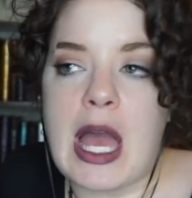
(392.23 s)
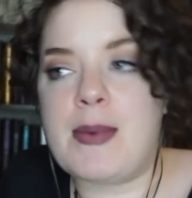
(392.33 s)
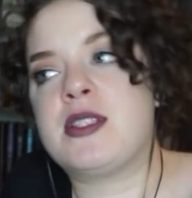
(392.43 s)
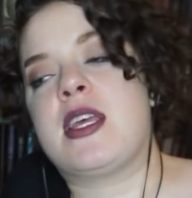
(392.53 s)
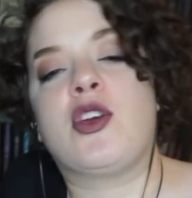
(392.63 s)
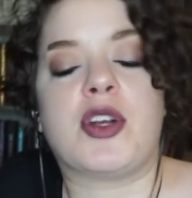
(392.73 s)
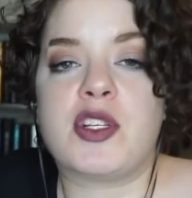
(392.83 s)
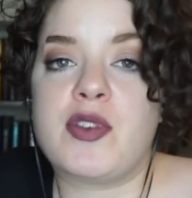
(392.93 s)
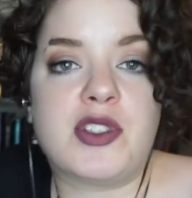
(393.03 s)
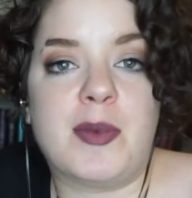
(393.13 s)
I've been saying
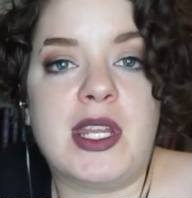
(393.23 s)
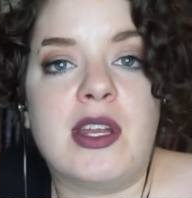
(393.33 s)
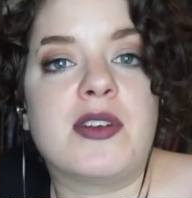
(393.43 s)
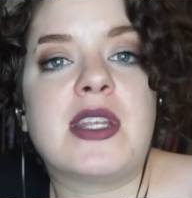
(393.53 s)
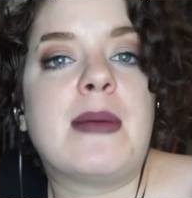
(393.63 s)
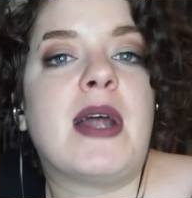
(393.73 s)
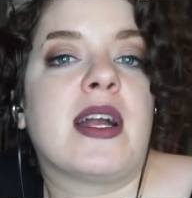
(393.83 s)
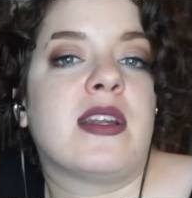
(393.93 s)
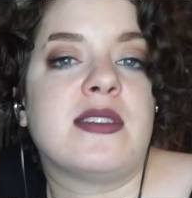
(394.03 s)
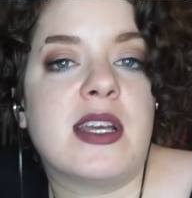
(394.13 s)
Grisha for so many years that I'm
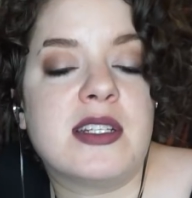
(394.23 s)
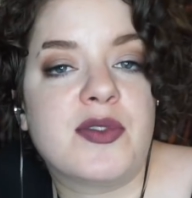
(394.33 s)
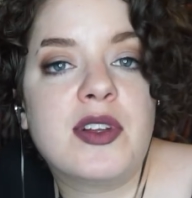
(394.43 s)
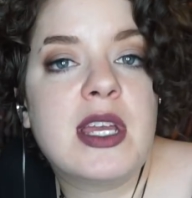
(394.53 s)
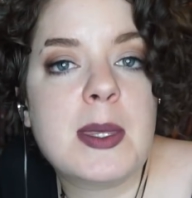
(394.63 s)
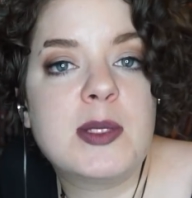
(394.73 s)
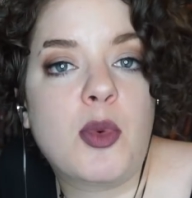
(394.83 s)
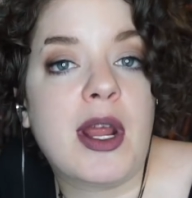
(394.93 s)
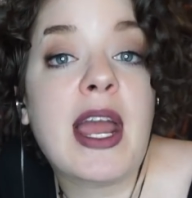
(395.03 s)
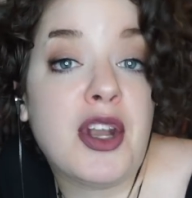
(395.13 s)
not gonna say it differently at this
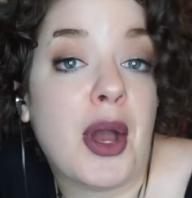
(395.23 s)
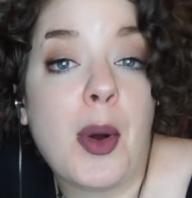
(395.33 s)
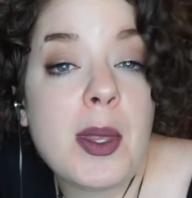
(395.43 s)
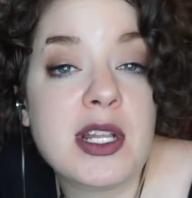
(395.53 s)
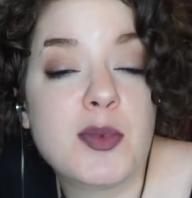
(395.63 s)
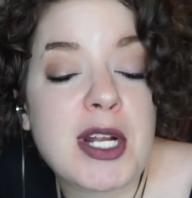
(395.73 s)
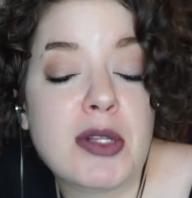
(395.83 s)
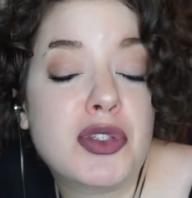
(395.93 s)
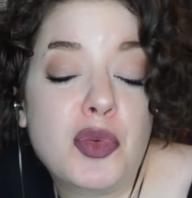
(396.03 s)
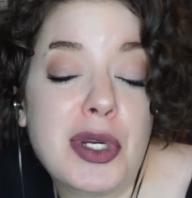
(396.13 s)
point. I know that it's
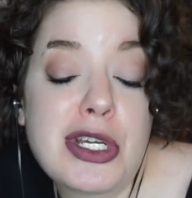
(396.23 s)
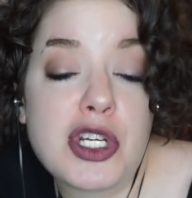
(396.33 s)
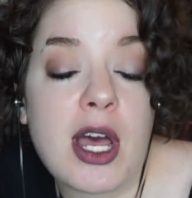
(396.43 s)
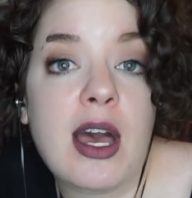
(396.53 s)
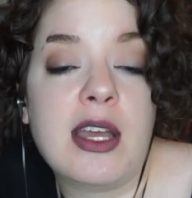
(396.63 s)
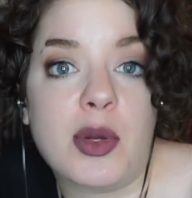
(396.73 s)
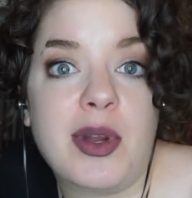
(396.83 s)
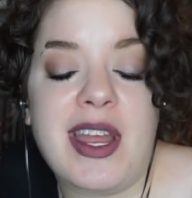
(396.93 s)
pronounced Grisha, I don't